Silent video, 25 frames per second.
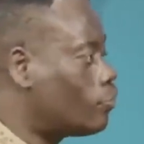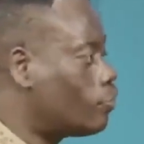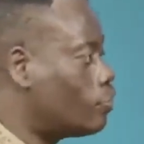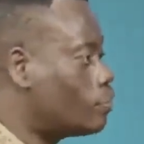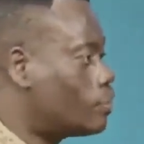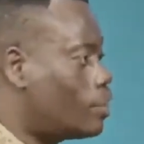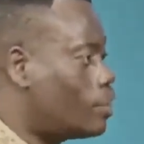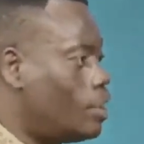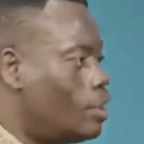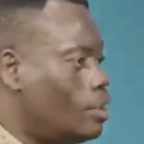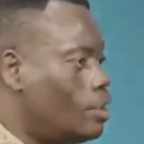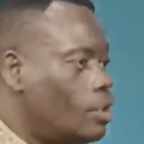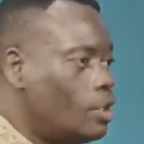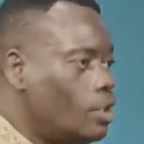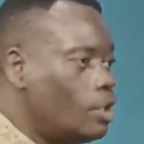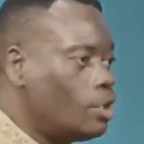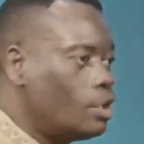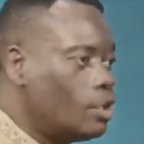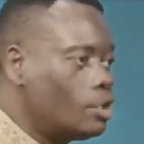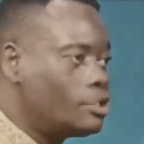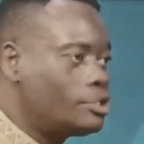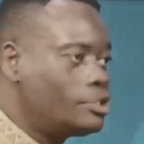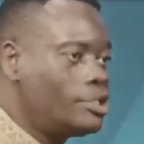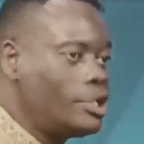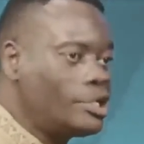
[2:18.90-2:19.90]
the
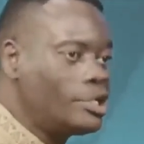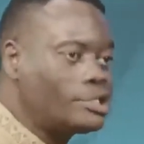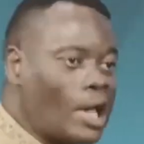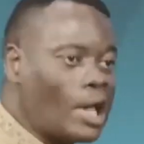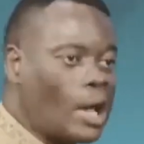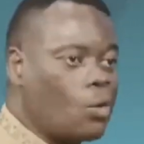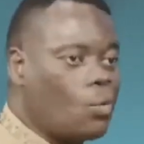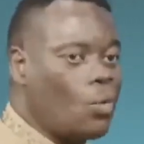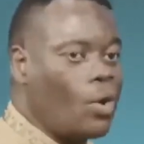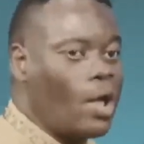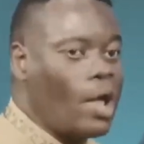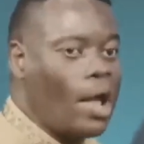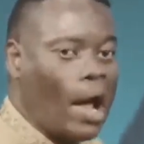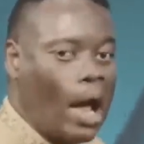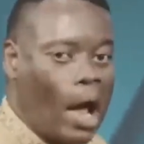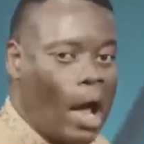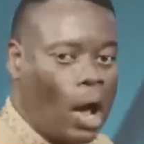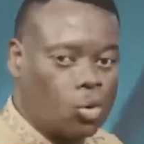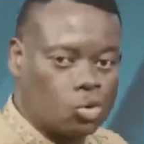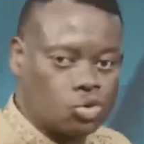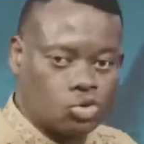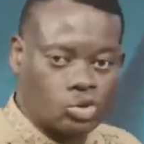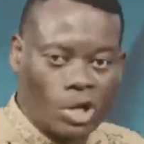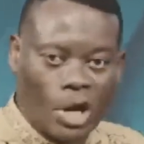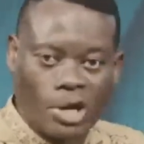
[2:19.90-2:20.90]
data
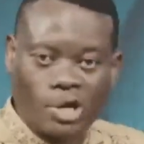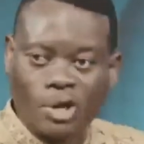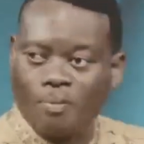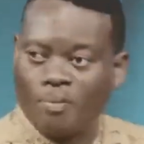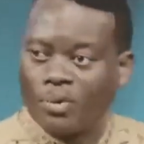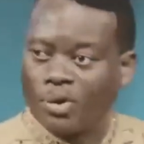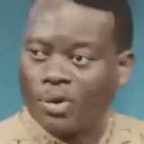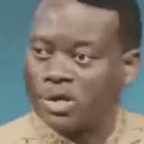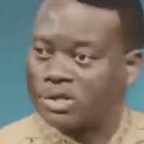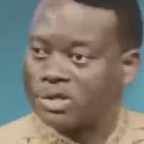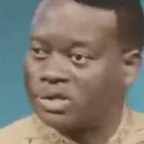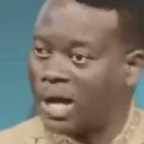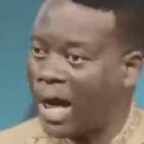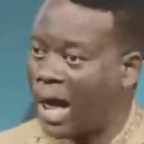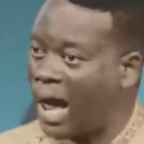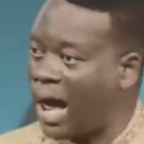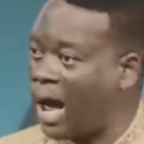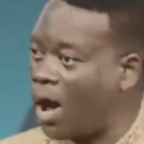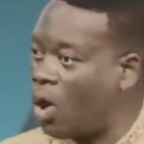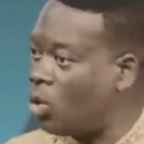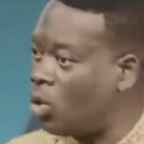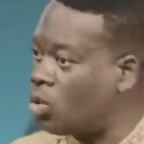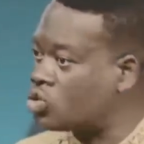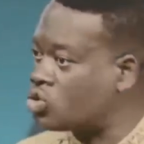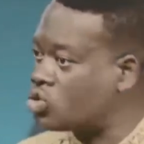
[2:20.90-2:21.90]
warehouse, and He brings
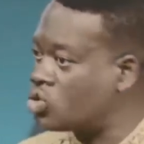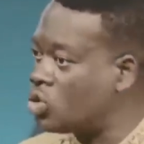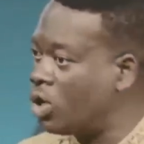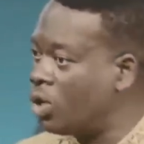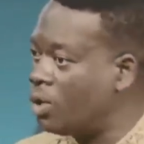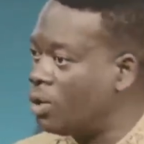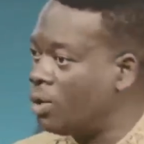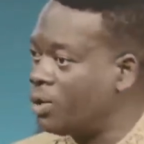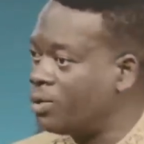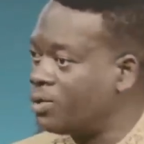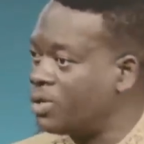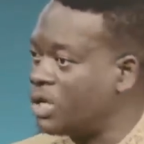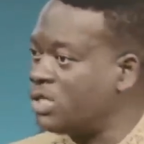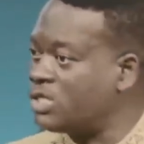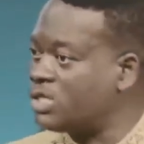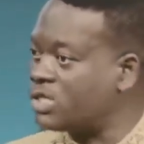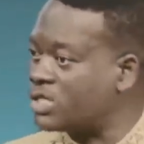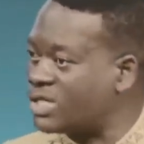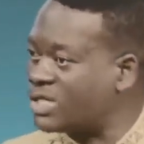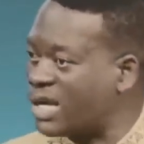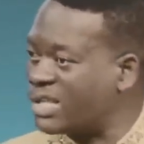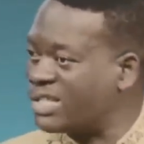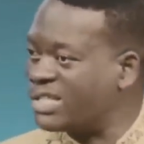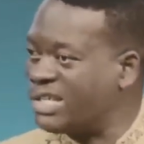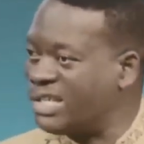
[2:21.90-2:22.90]
out the
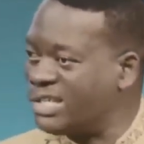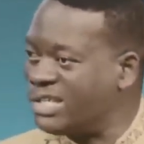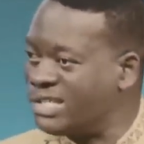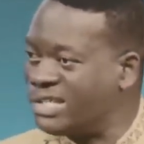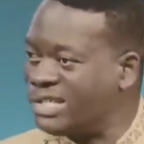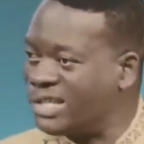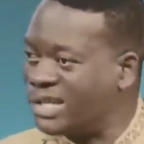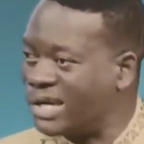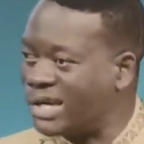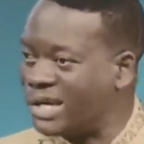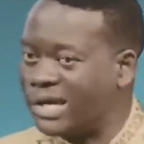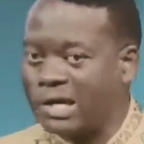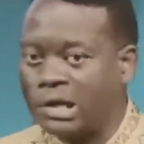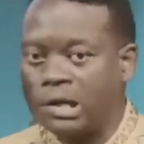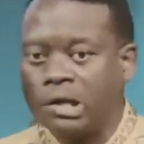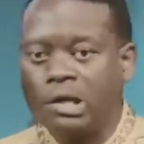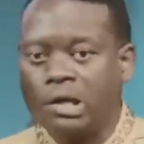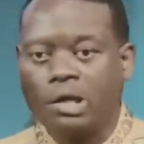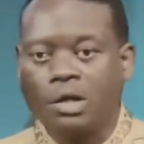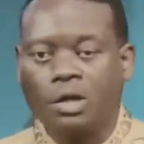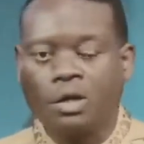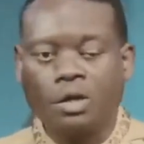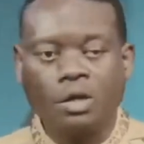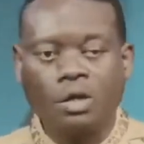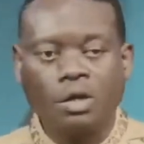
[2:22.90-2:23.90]
strategic
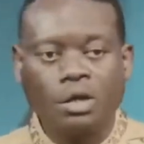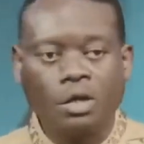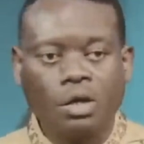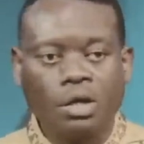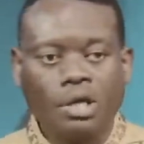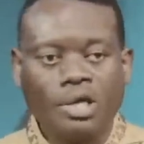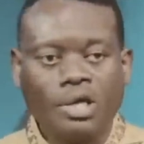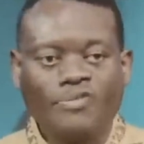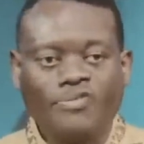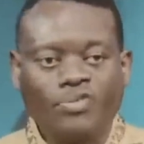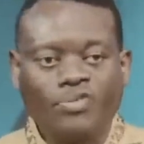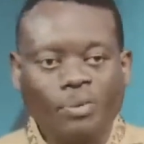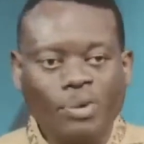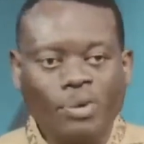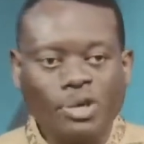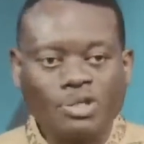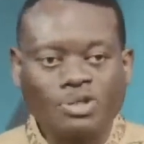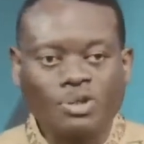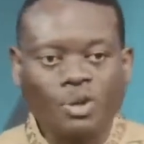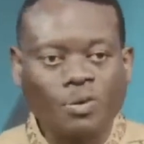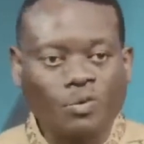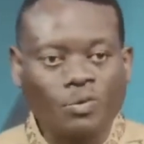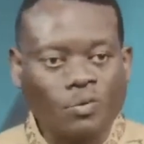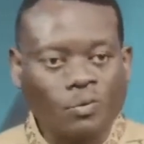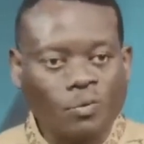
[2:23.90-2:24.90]

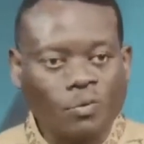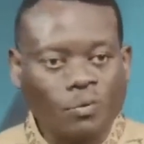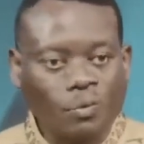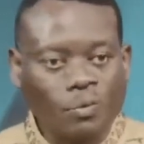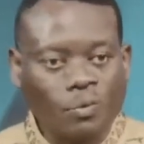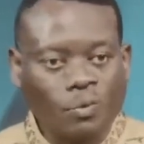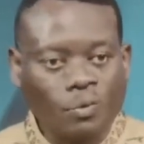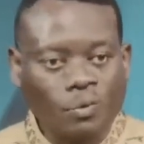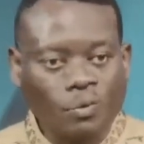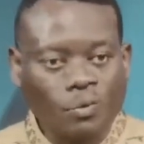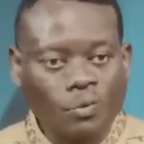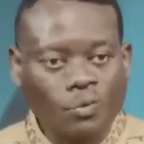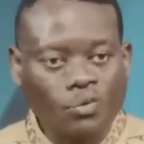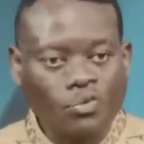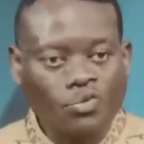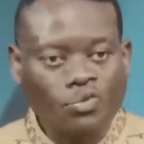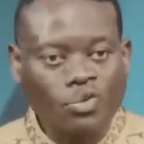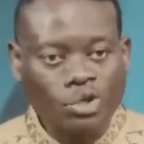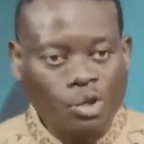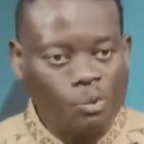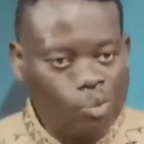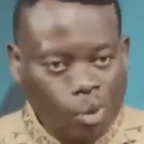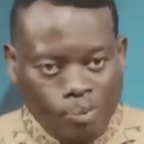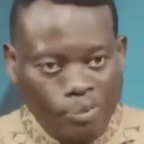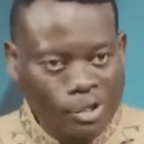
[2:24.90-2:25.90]
information
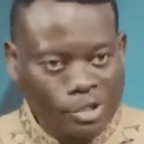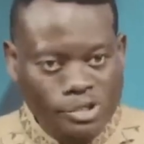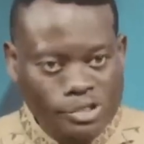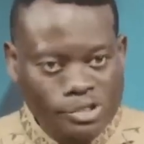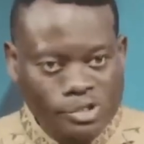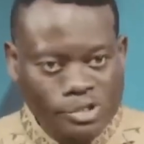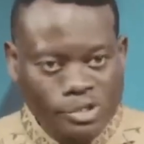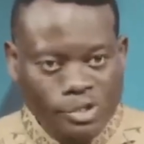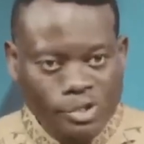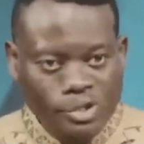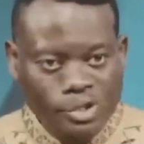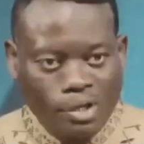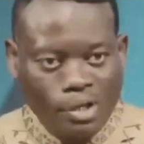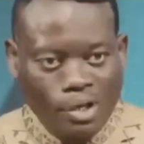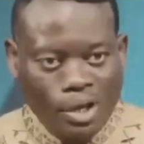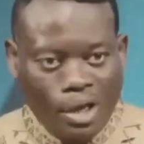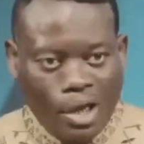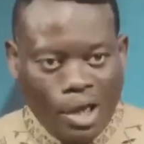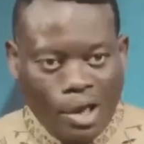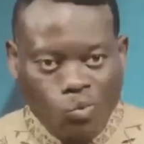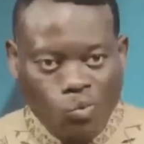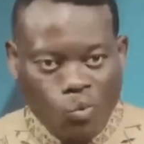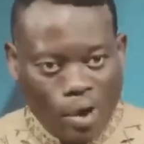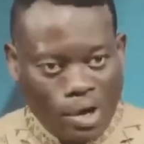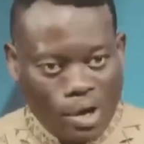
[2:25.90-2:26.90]
for the moment.
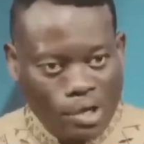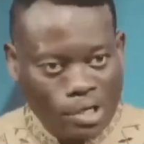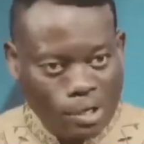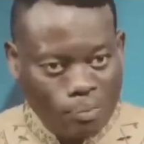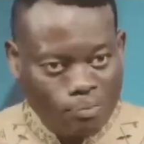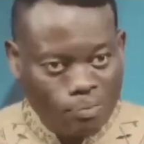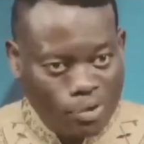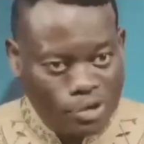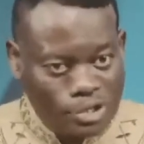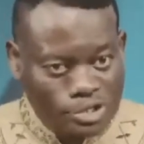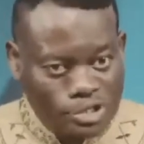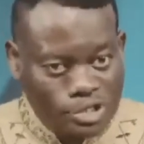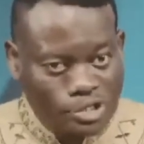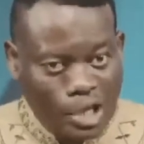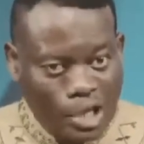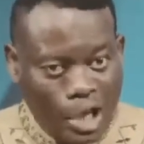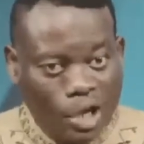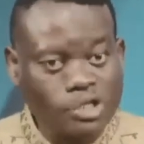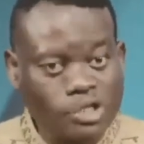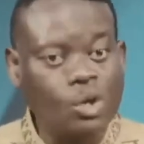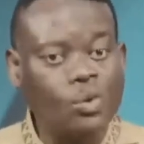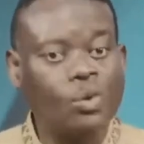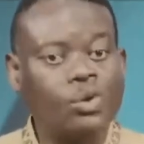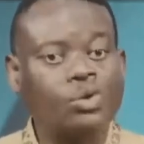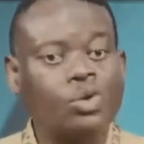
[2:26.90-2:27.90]
And when He brings it
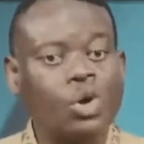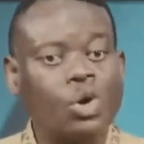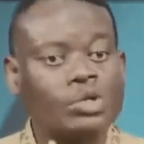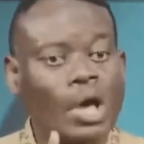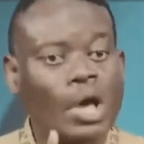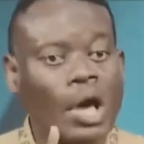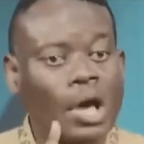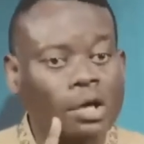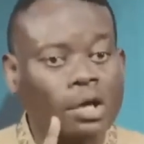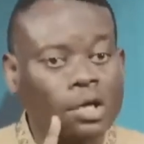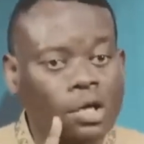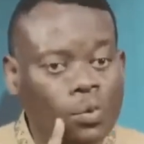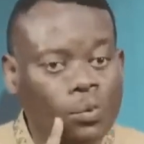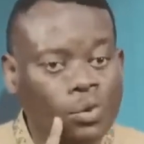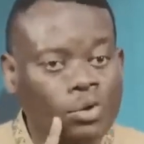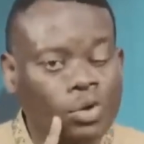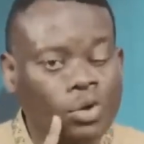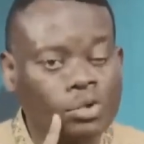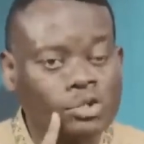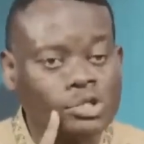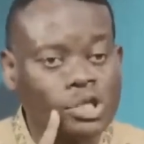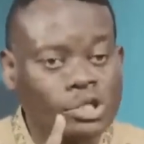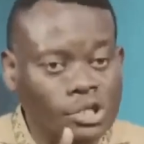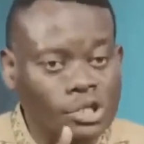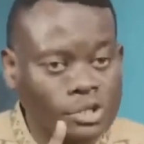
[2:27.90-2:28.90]
out, He will not
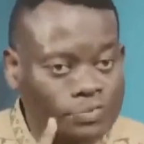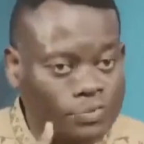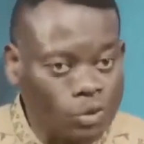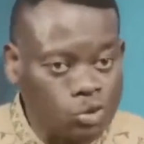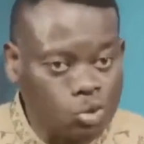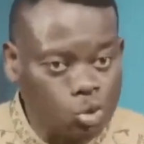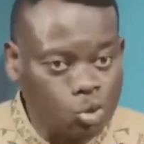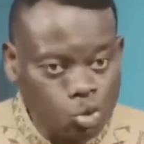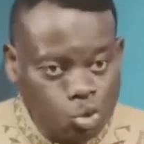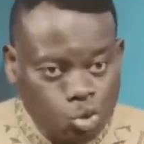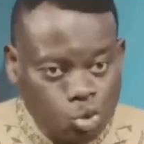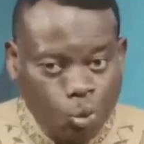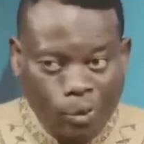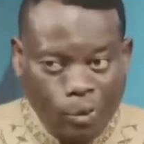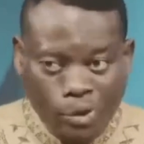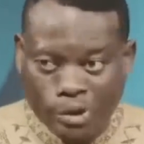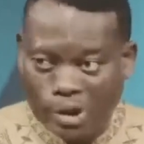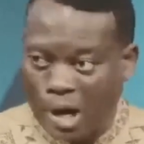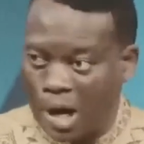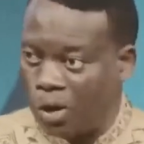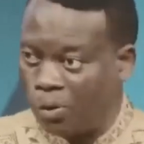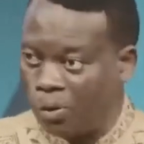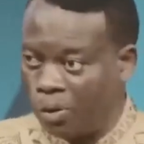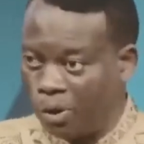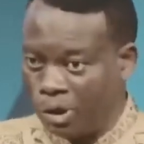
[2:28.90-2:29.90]
take it for you. You will
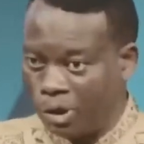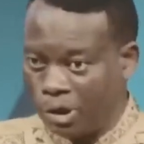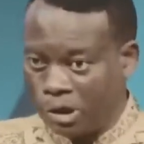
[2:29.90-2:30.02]
now